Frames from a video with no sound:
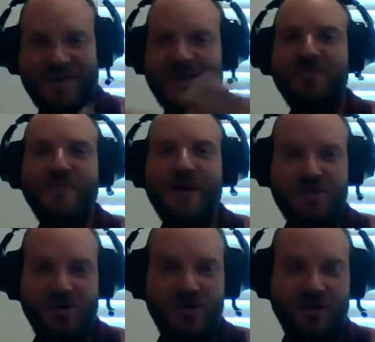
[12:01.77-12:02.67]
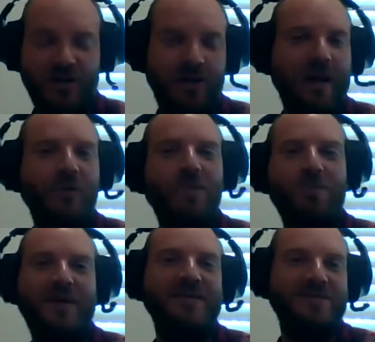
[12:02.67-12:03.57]
get information overload. Like,
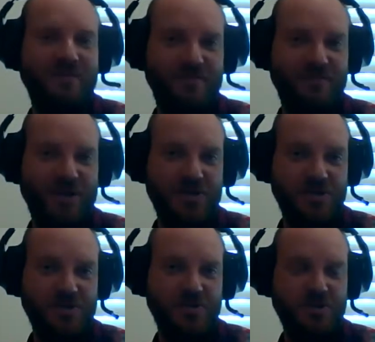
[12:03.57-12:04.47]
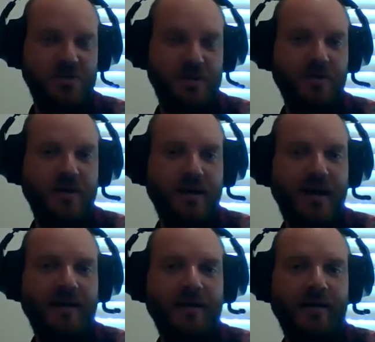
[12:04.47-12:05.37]
what piece of information you're supposed to be looking
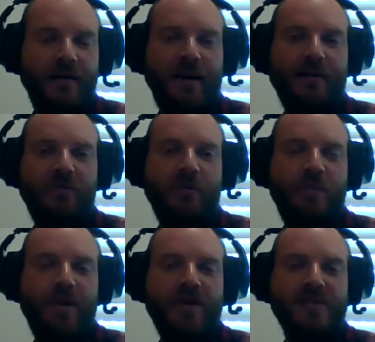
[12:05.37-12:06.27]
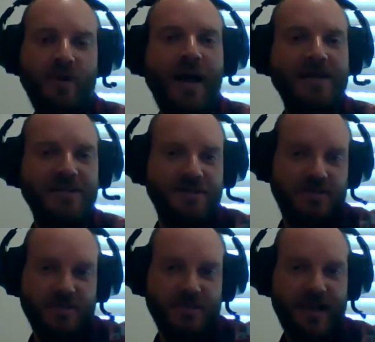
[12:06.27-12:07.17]
at? Like, the best way to
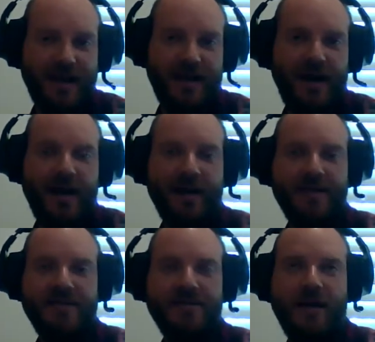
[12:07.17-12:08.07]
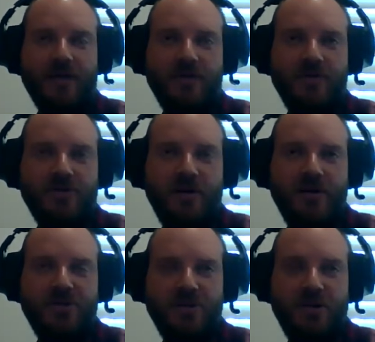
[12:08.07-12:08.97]
use AR is like you're trying
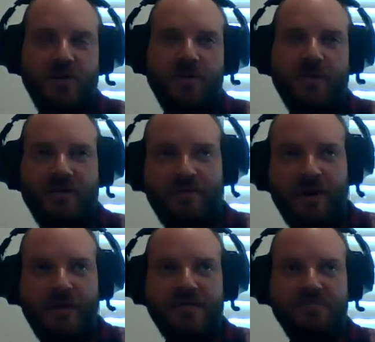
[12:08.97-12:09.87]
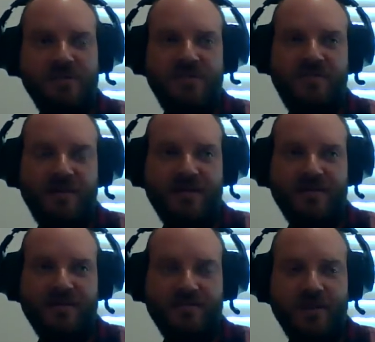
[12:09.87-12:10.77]
to show a very specific,
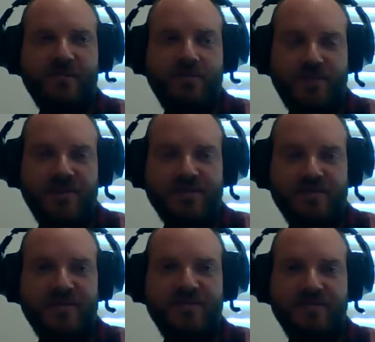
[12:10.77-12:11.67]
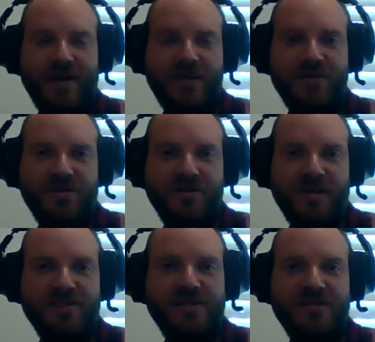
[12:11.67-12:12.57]
relevant piece of information
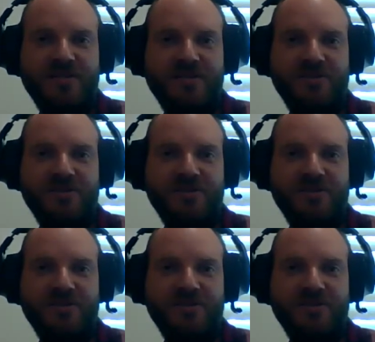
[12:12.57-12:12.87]
in situ